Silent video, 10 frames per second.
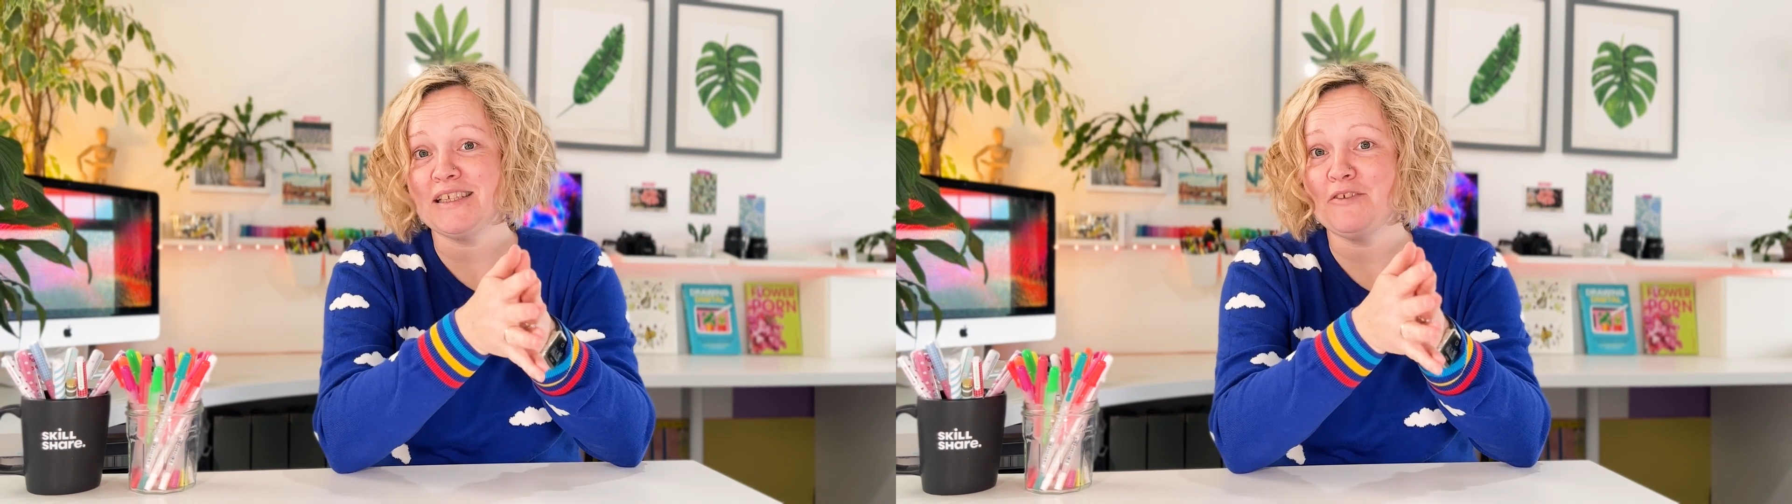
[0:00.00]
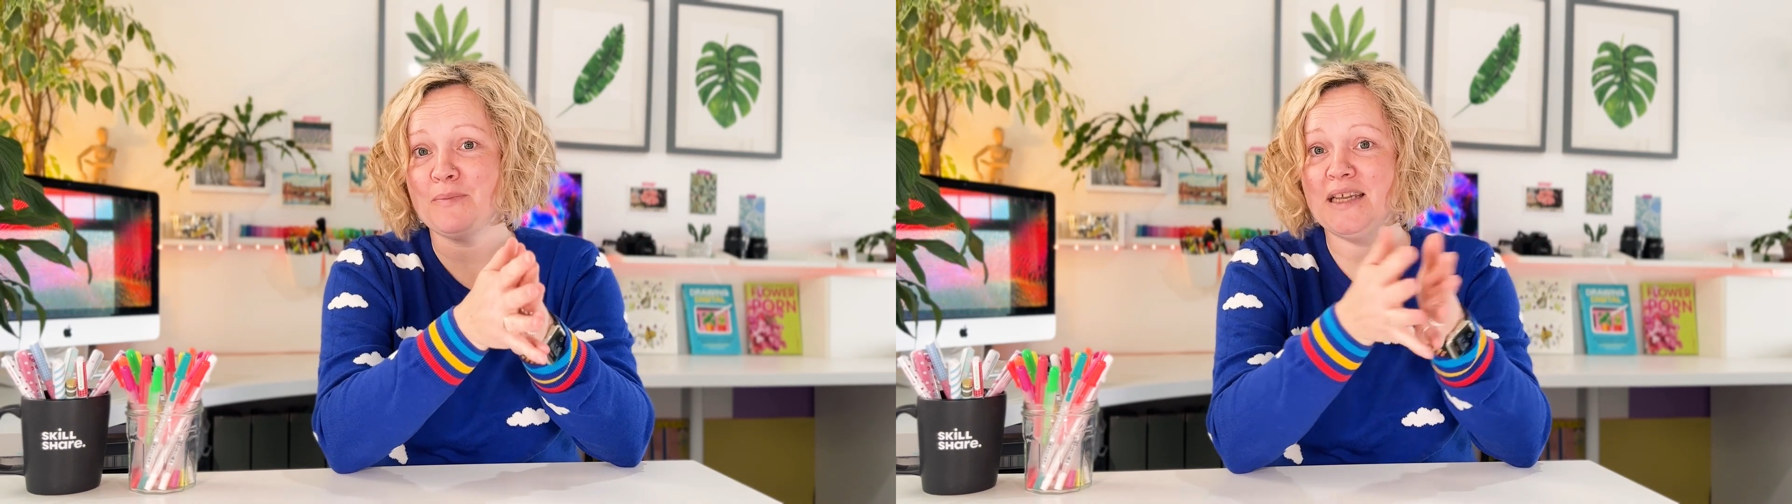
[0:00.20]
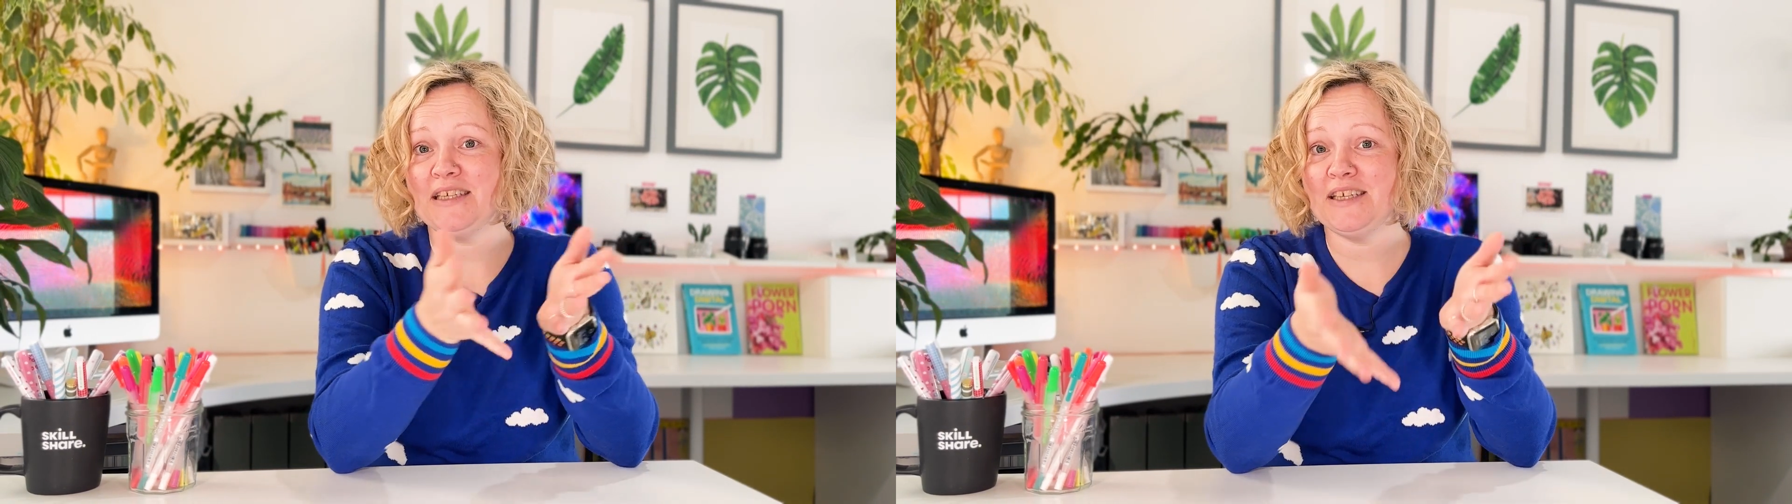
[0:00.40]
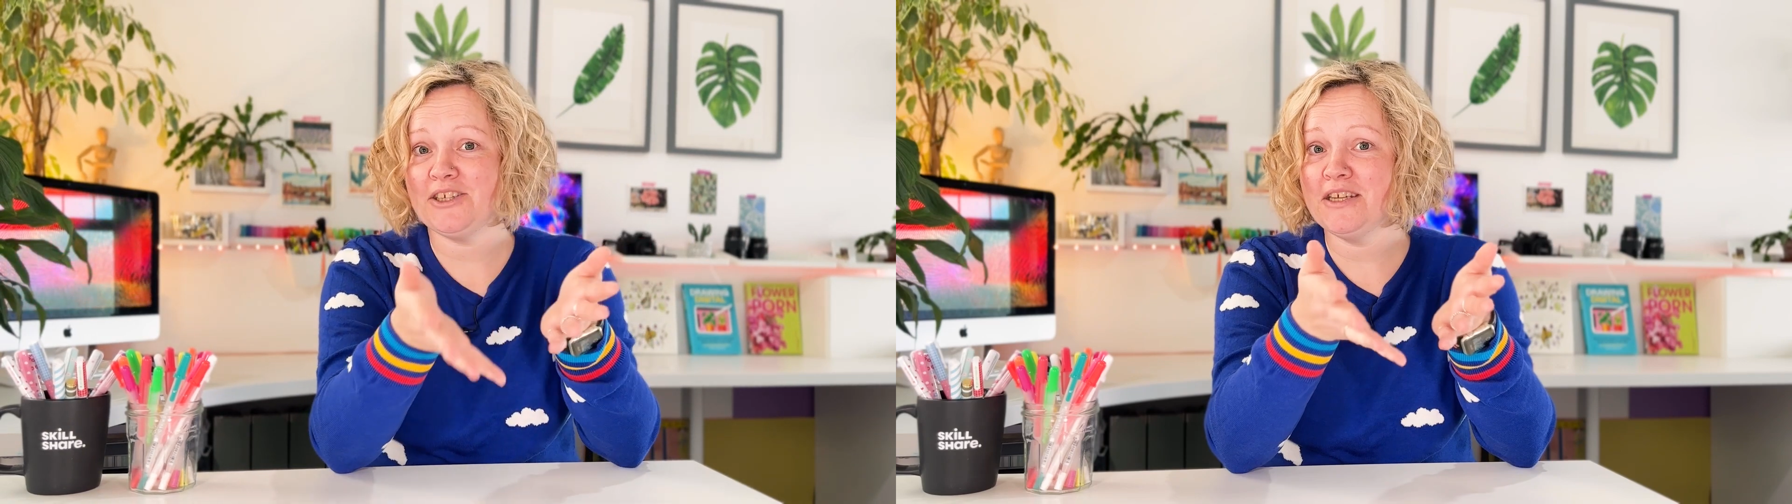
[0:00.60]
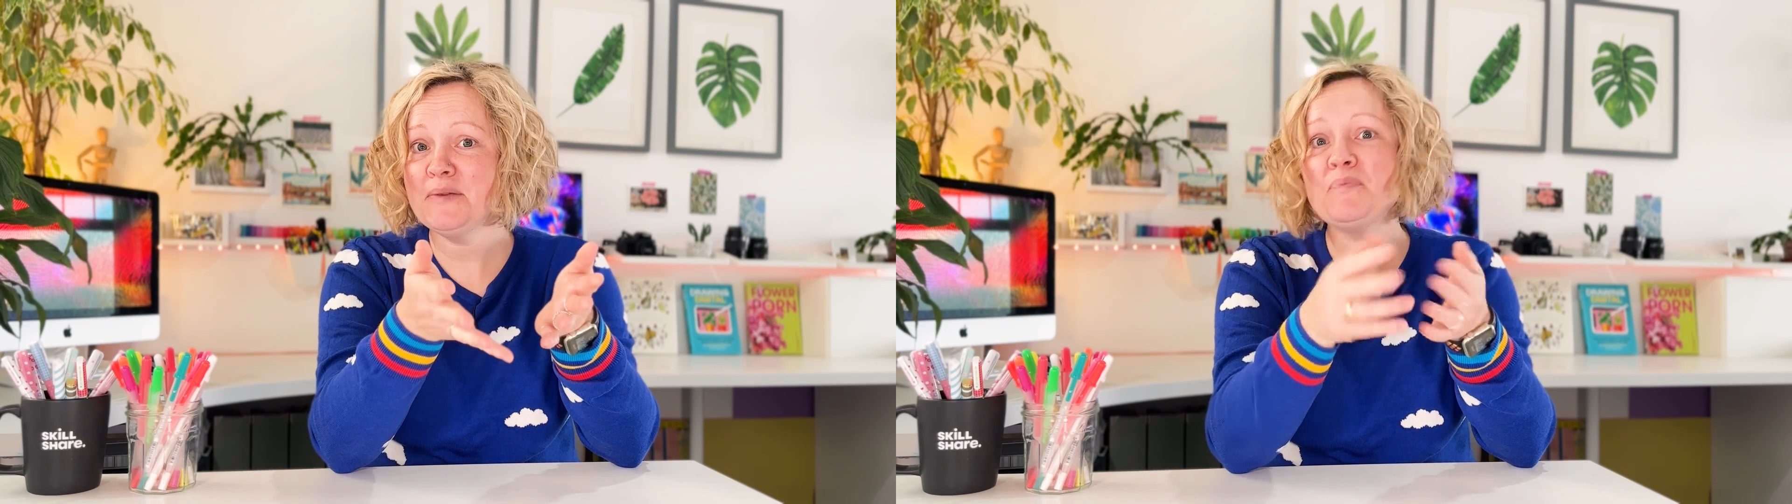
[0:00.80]
I've made each
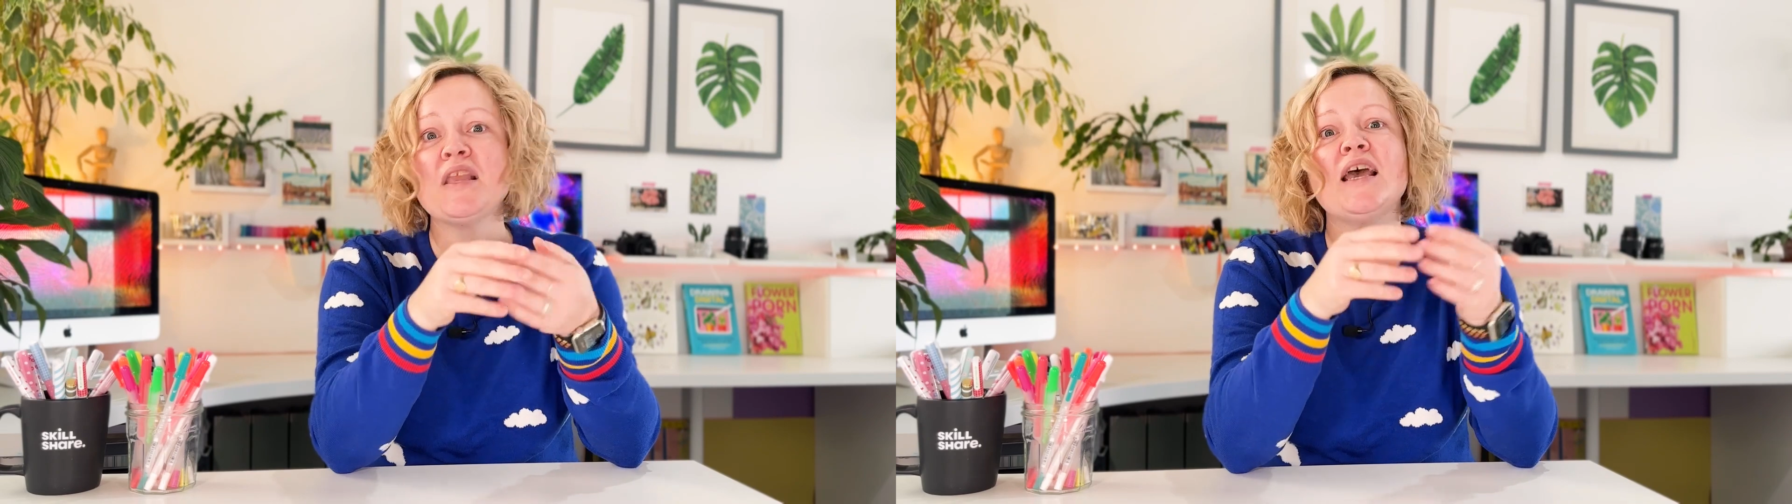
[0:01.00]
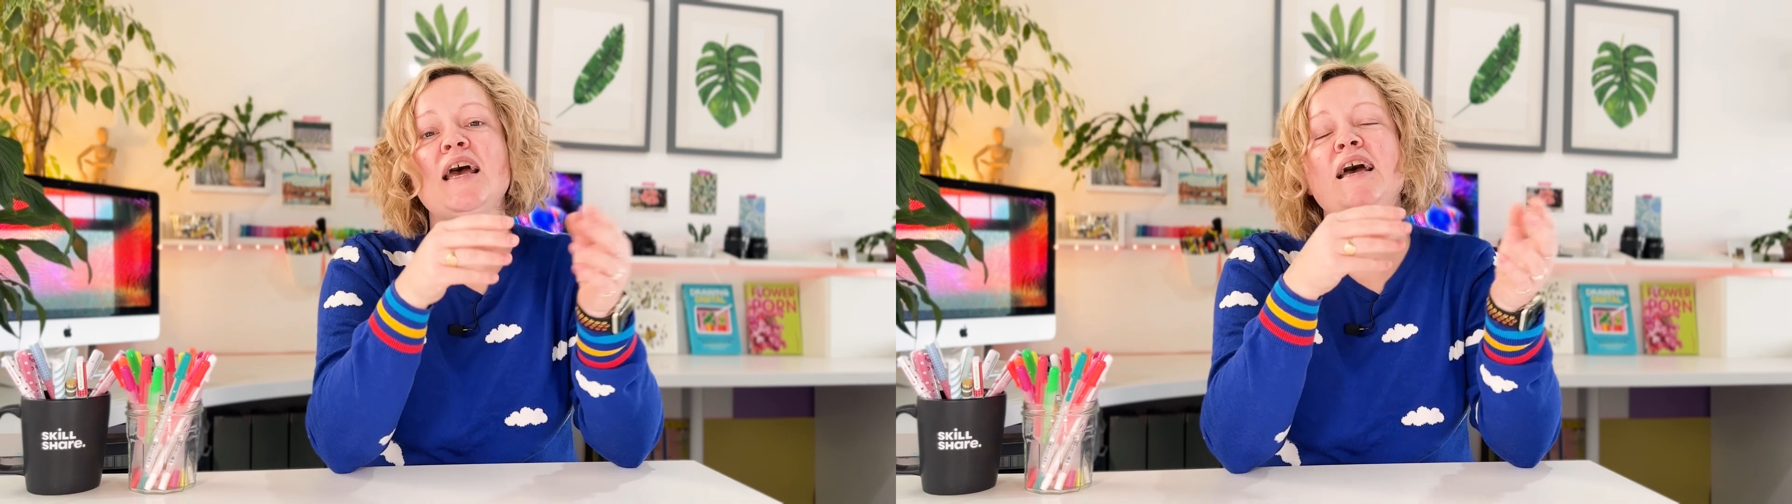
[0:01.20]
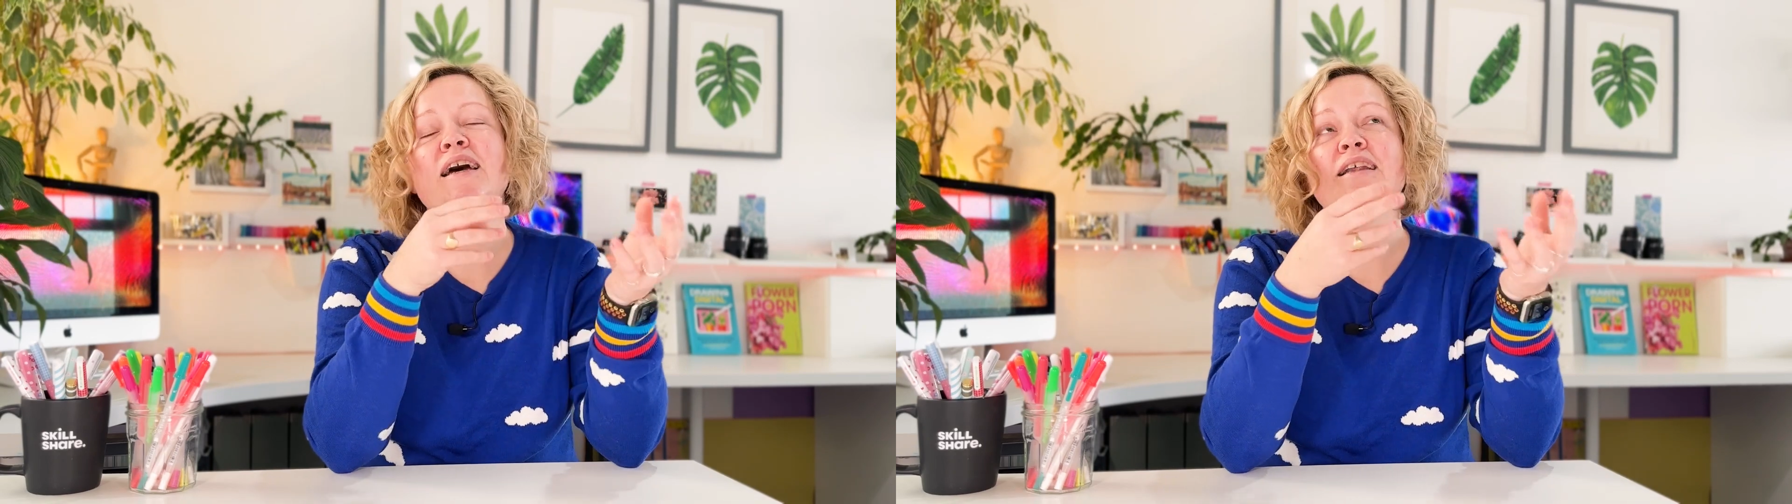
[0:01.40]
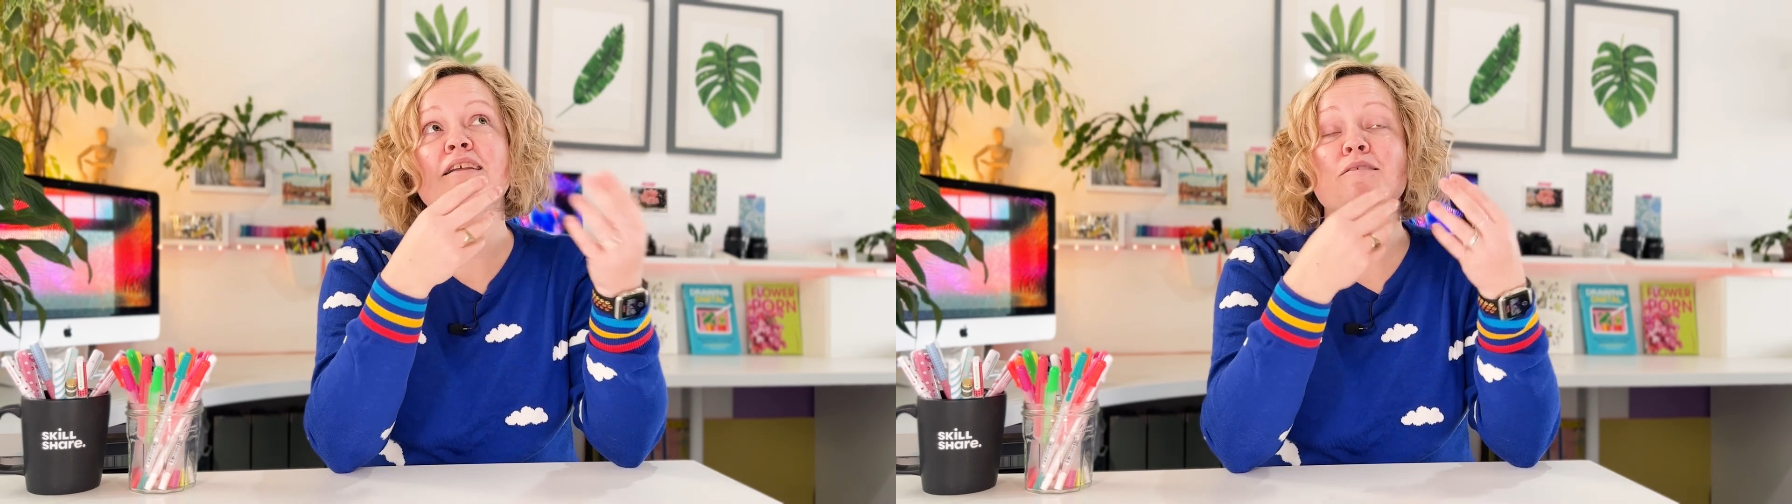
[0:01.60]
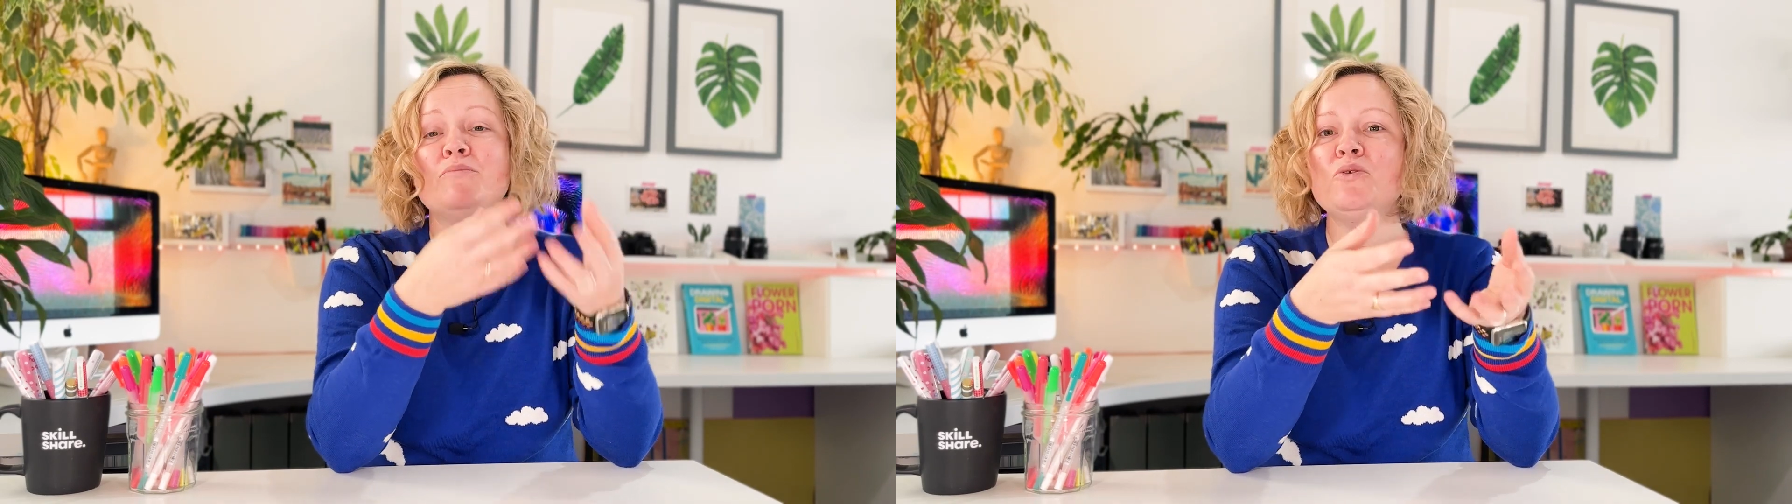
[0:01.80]
year, and
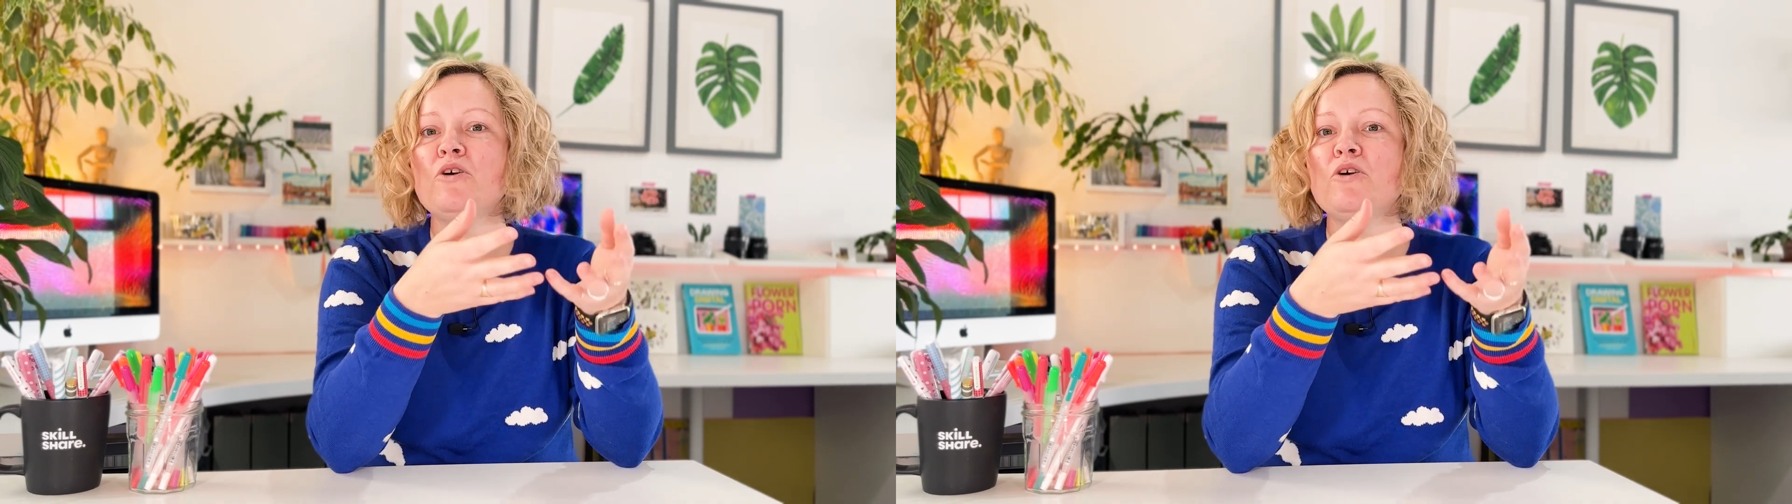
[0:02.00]
the more